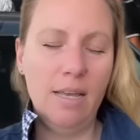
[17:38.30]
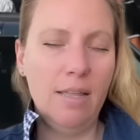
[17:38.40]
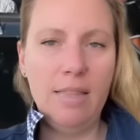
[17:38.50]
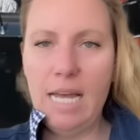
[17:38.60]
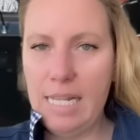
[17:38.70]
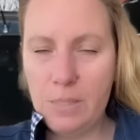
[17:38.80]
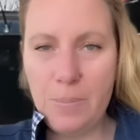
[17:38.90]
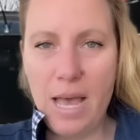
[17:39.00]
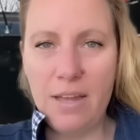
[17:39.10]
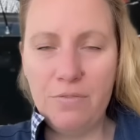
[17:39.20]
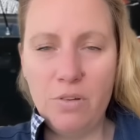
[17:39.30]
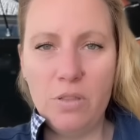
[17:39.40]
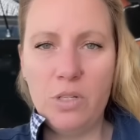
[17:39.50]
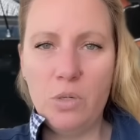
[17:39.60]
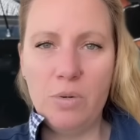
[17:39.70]
That's bad for
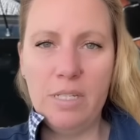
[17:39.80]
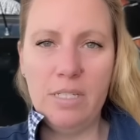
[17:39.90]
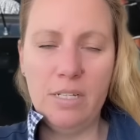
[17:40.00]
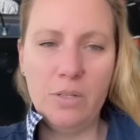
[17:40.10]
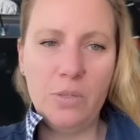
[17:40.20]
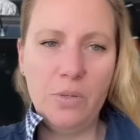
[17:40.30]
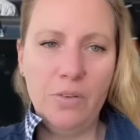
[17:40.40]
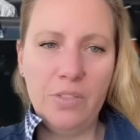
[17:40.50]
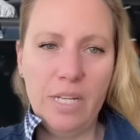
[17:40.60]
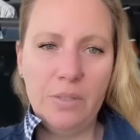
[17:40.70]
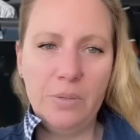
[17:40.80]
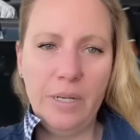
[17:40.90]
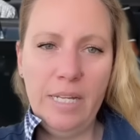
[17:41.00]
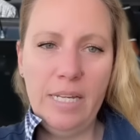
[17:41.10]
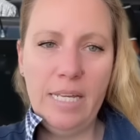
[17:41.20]
the tourist industry of
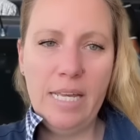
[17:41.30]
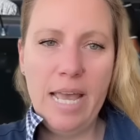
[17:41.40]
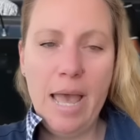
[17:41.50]
Santorini.